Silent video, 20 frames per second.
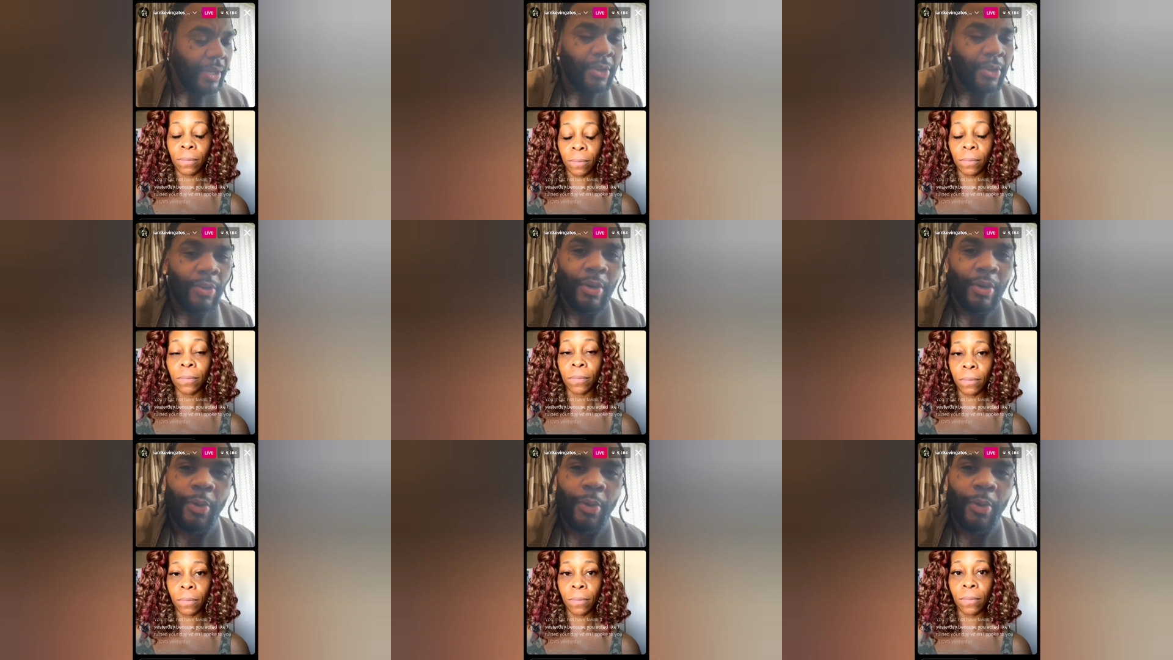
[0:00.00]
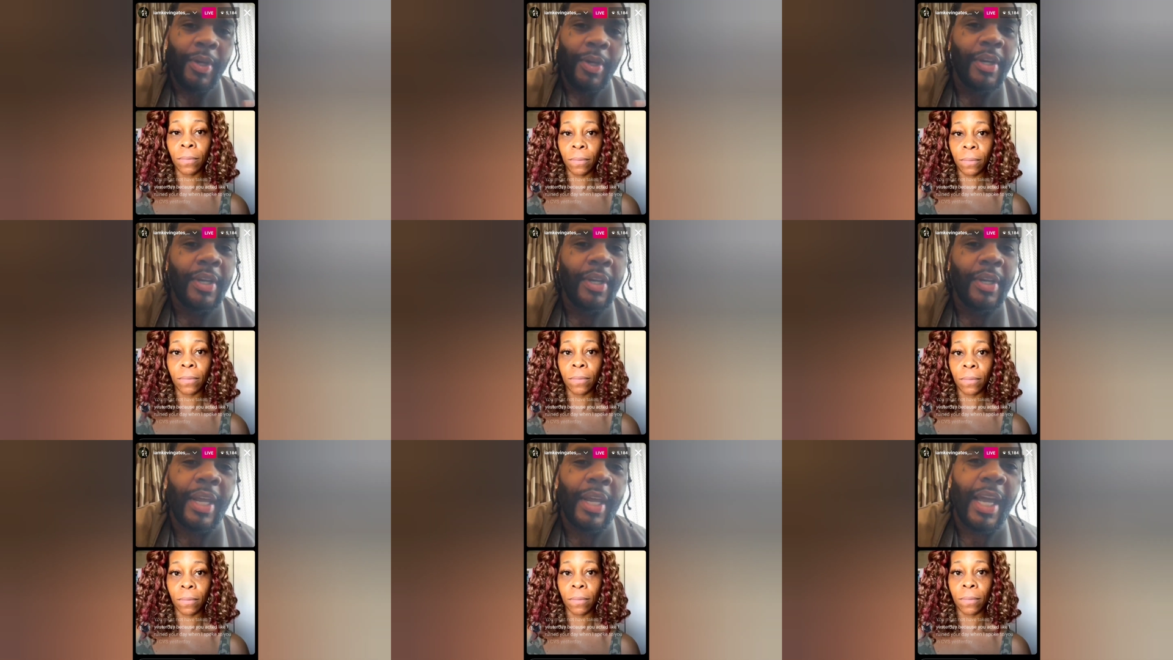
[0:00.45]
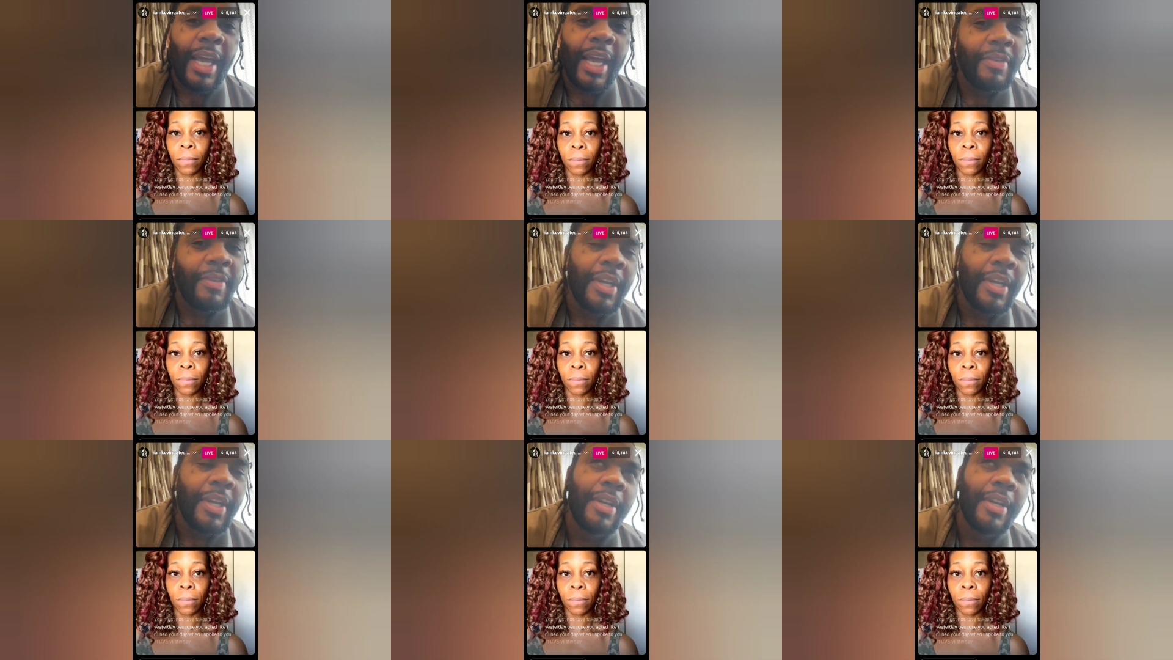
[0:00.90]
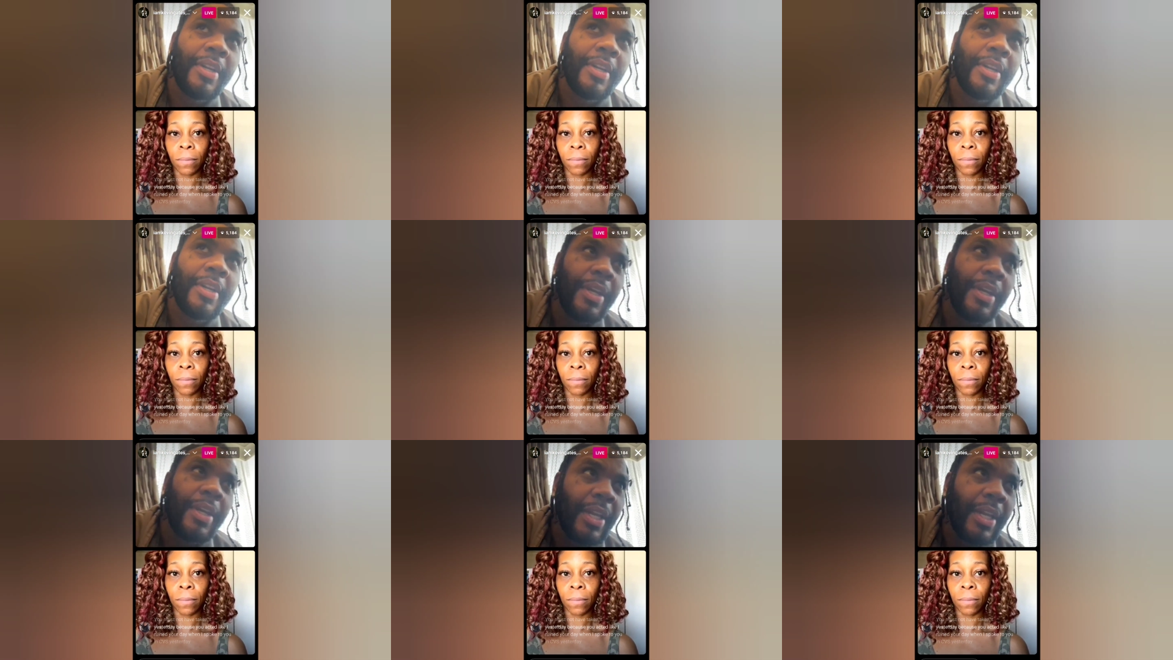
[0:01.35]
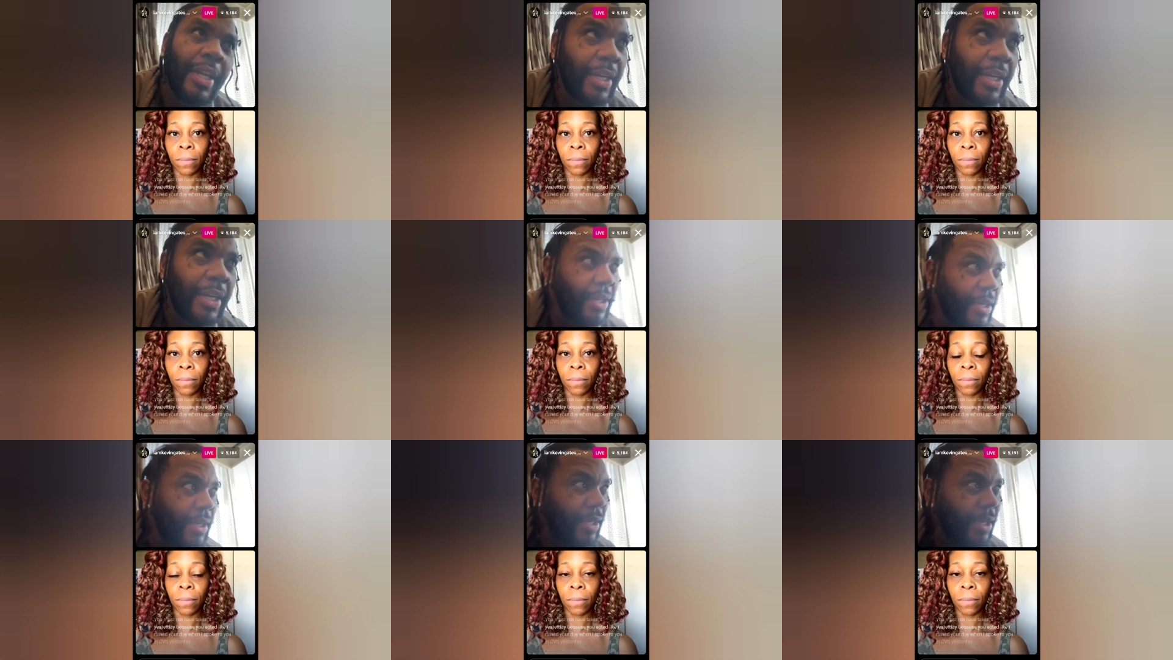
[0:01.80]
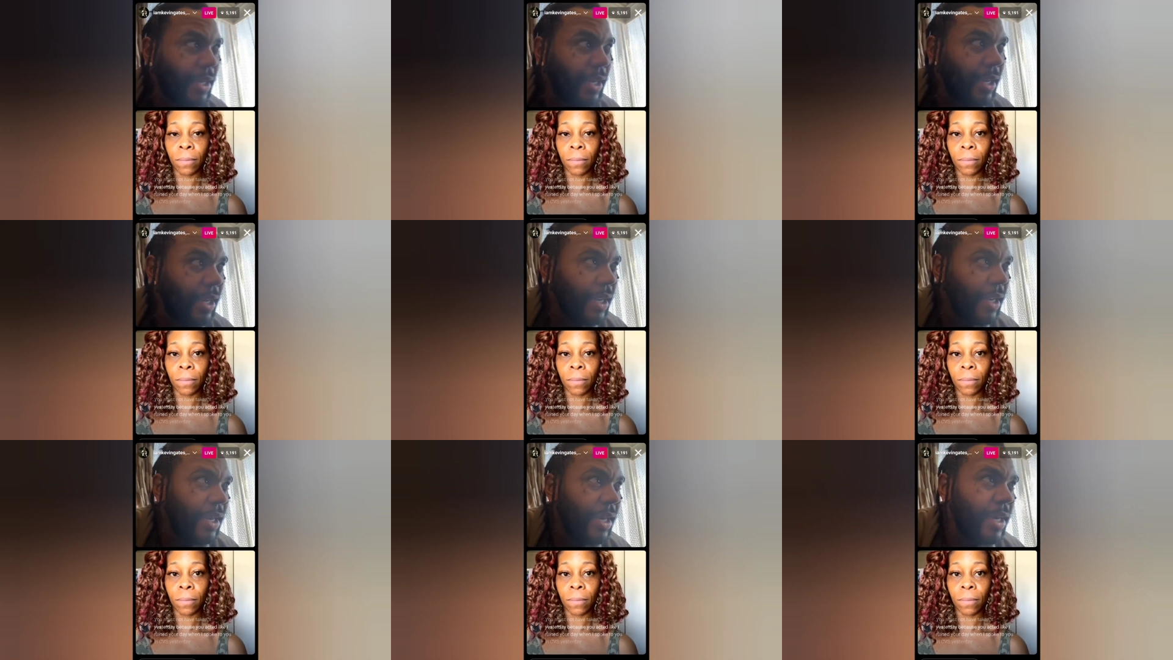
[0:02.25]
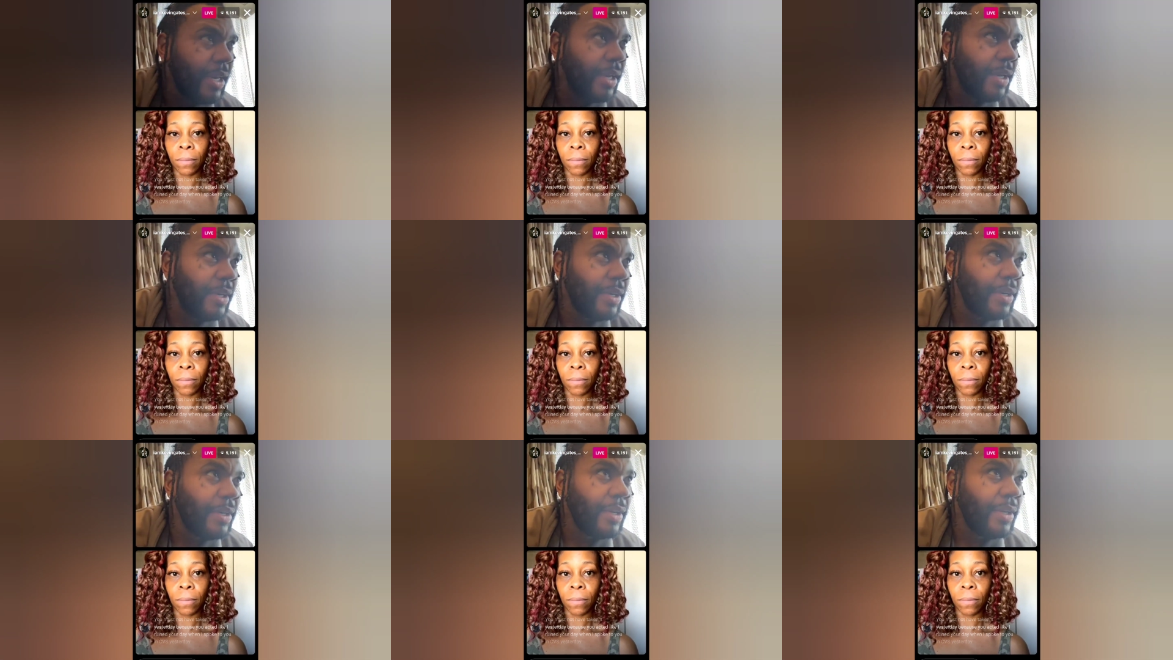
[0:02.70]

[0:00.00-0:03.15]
Speaker 1: mm-hmm. you know, mm-hmm. we couldn't have any any any